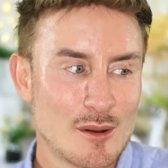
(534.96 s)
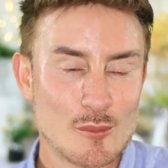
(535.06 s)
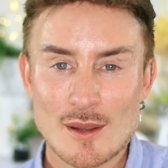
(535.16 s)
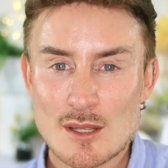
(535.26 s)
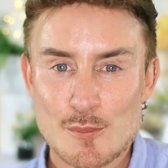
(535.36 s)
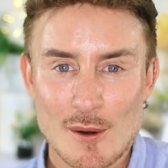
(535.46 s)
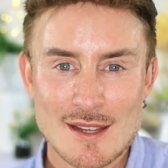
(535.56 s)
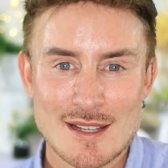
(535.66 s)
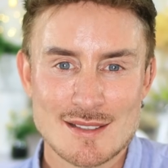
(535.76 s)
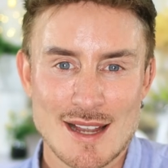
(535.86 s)
Now, when you
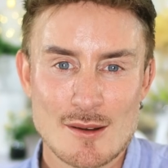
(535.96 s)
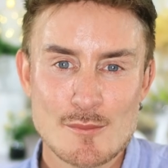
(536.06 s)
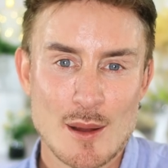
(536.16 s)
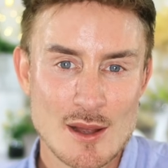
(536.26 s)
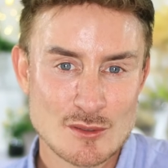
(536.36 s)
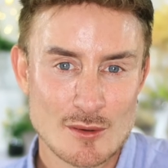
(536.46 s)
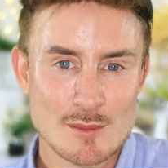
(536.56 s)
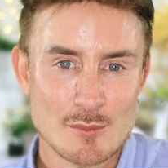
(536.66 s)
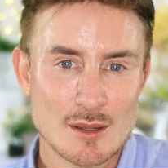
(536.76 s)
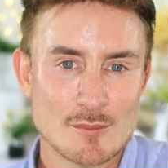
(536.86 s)
break it down per
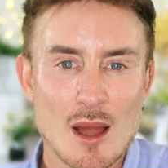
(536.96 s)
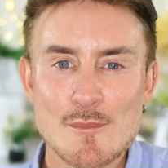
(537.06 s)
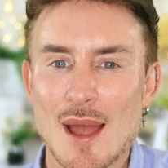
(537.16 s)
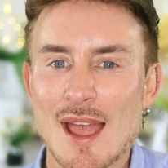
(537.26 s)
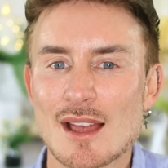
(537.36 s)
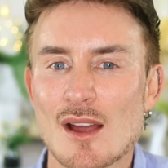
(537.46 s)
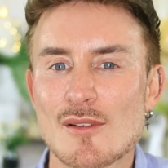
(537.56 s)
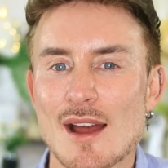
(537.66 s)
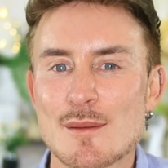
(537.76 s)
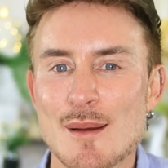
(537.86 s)
treatment, I'm paying
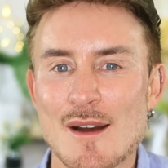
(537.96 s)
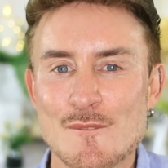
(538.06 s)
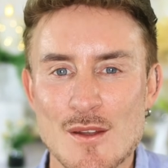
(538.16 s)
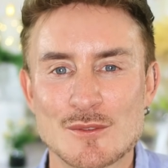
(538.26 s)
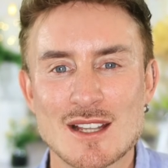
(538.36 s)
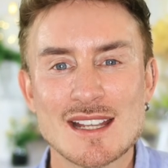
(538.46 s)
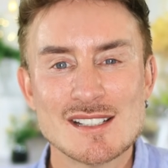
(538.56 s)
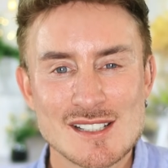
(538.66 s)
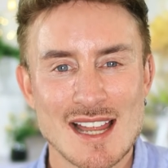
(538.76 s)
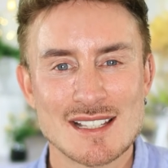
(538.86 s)
around about
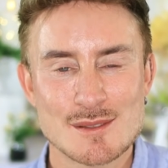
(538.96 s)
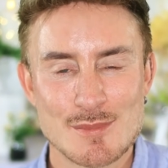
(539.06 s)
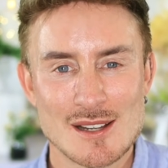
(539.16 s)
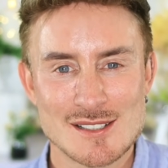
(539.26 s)
15 cents per